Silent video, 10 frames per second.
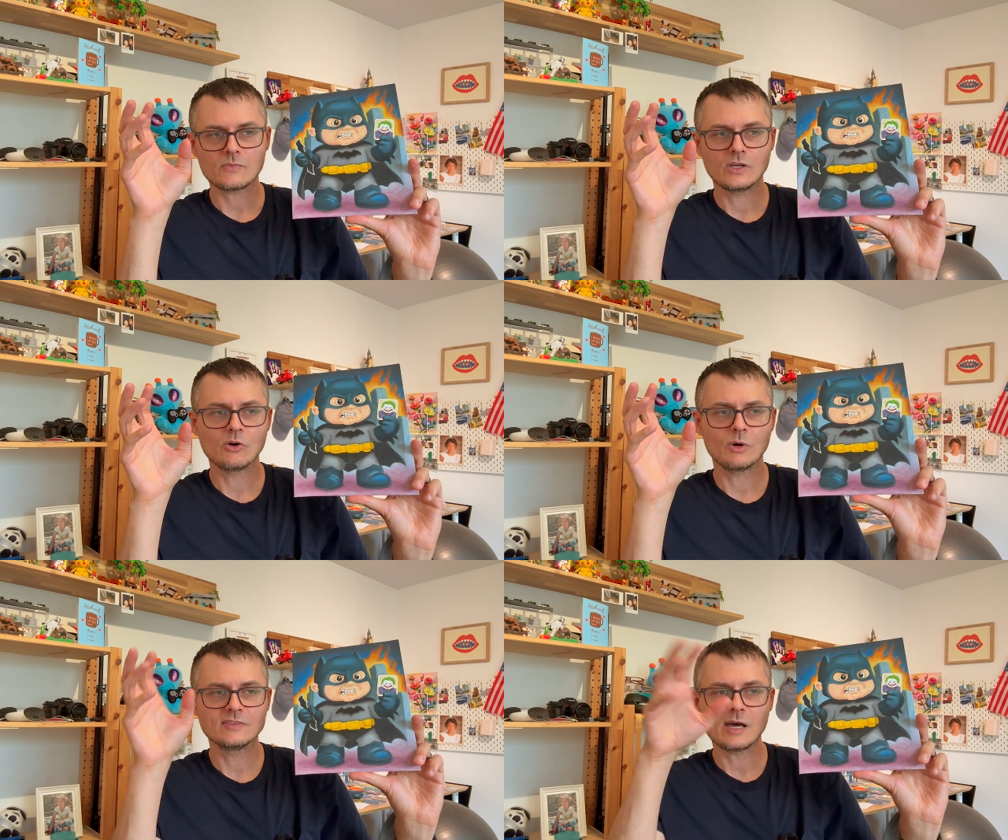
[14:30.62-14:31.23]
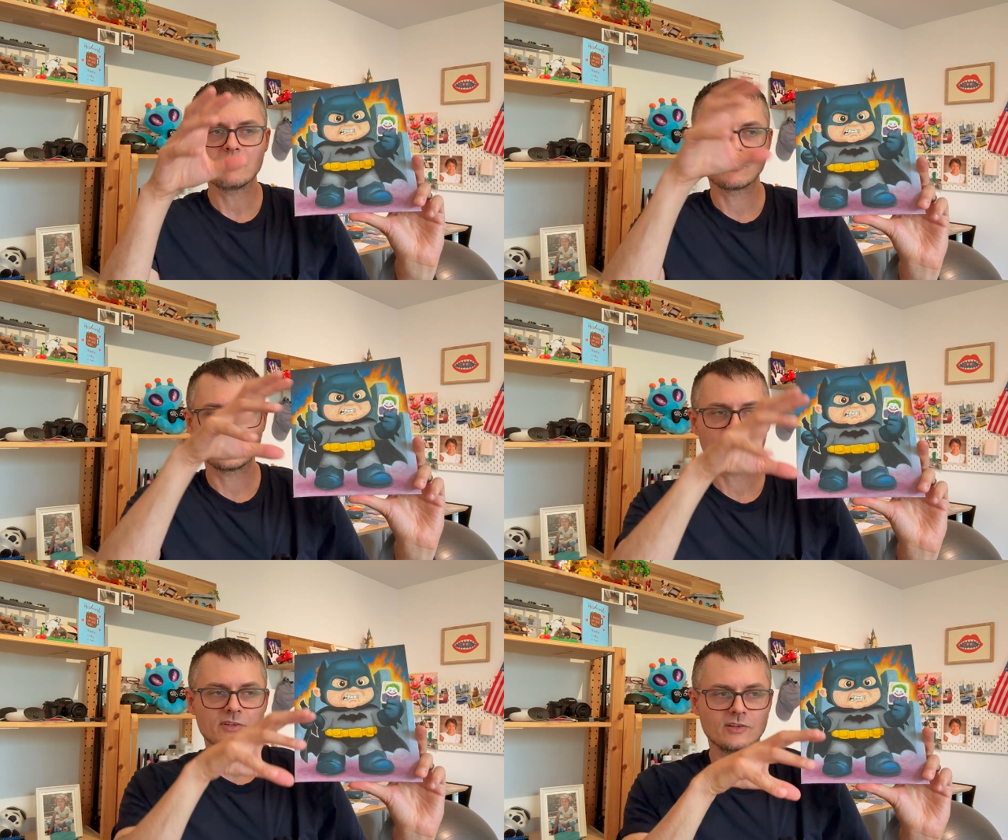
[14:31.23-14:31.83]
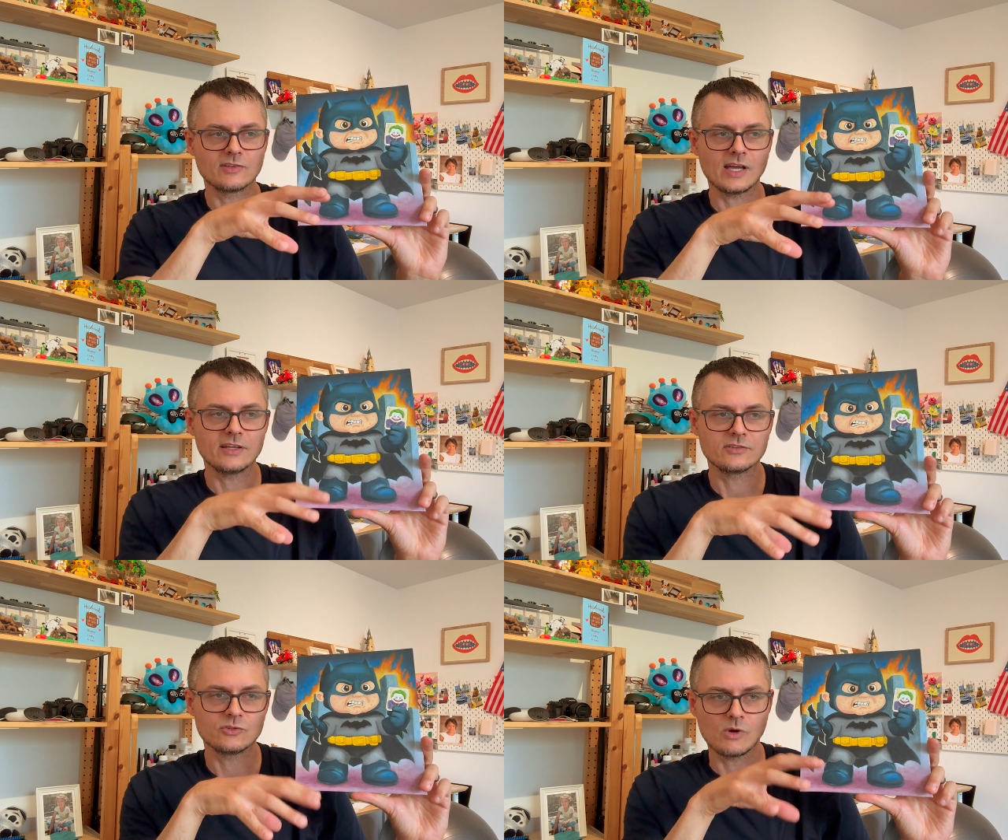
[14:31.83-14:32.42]
go on top of whatever the
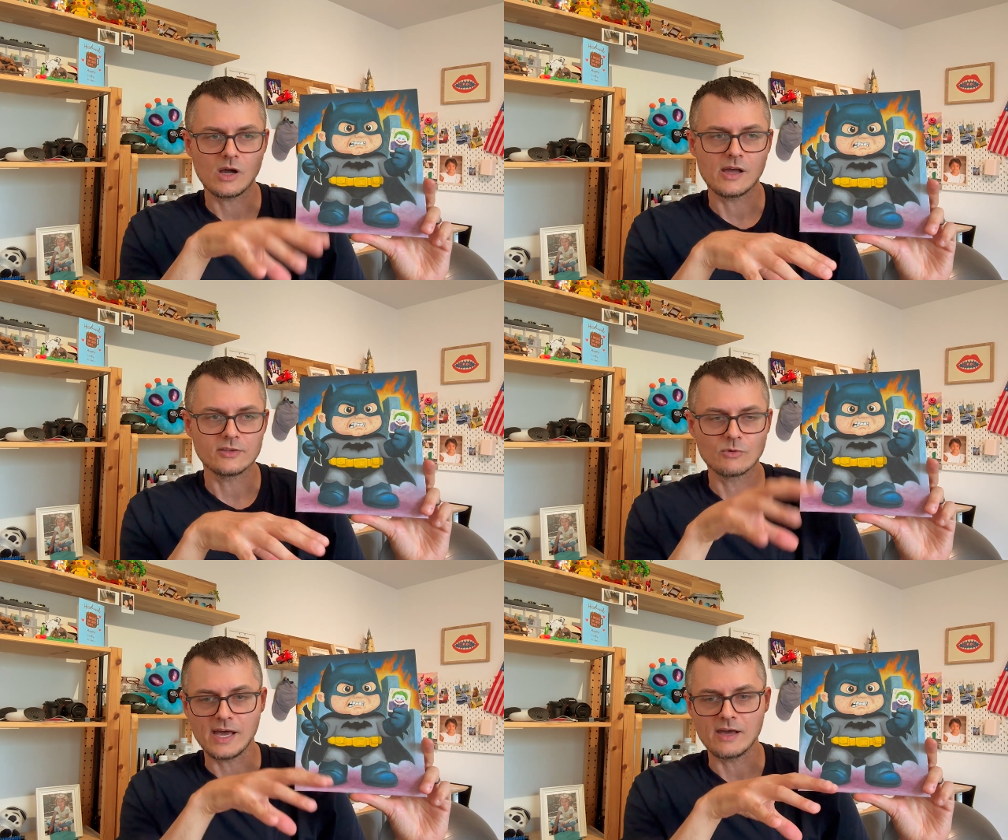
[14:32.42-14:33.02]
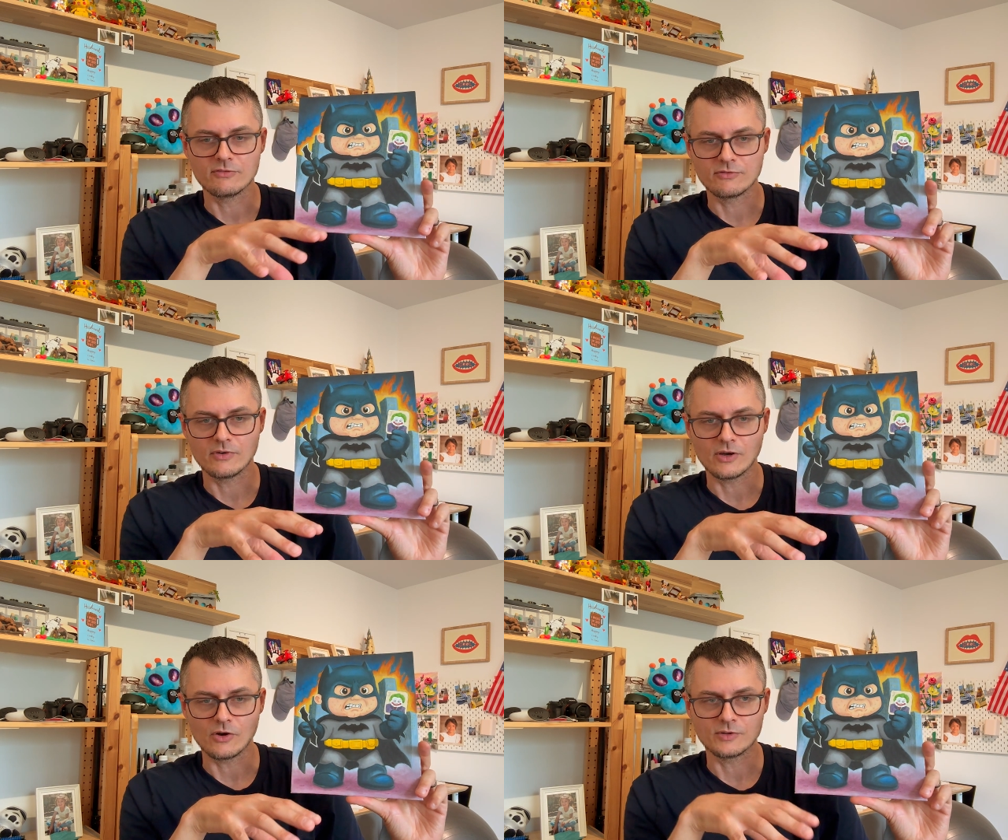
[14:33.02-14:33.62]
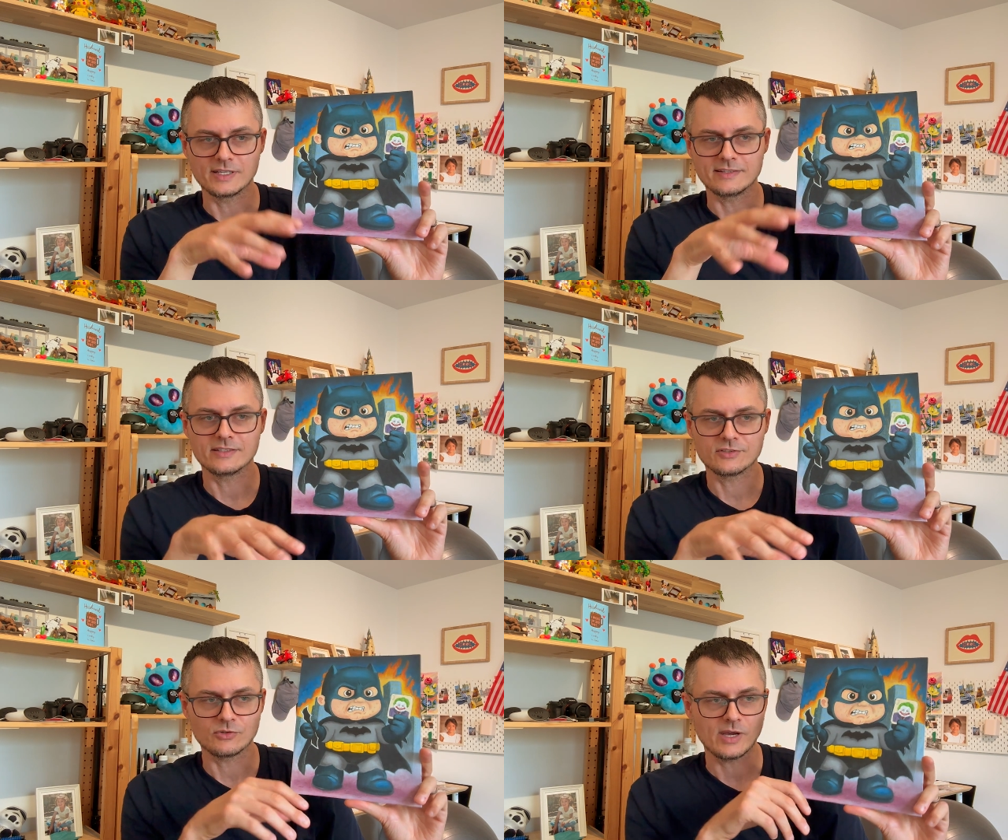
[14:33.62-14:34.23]
designs you have or the
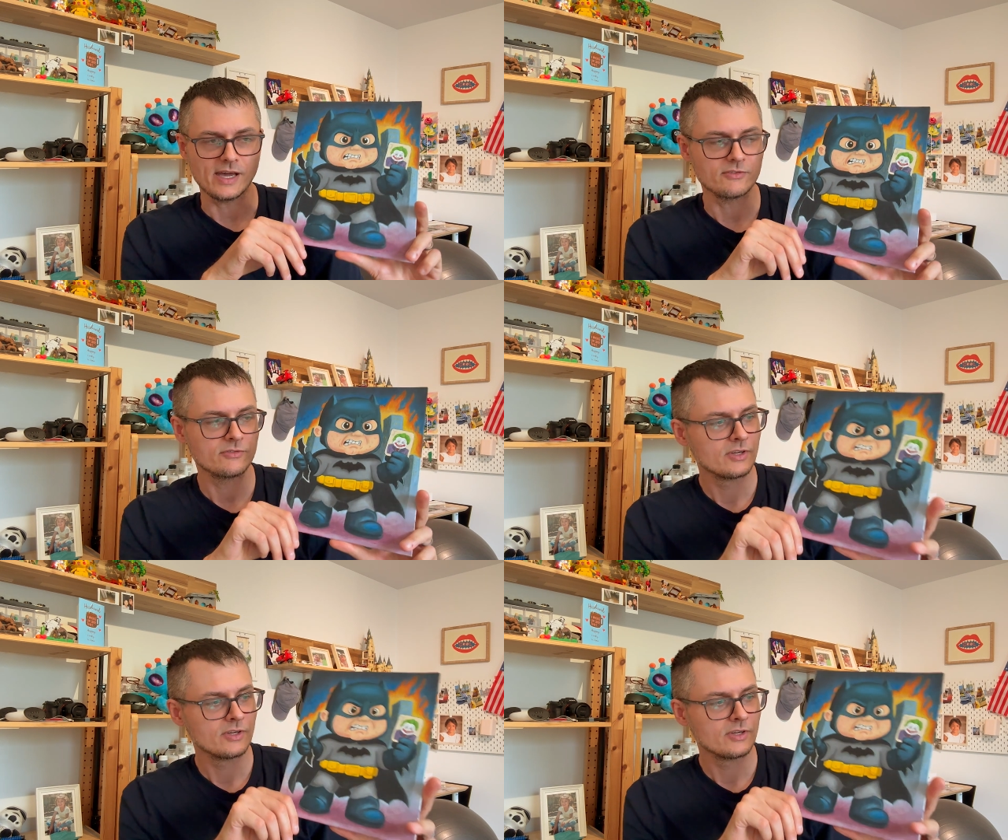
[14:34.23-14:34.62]
ideas you have.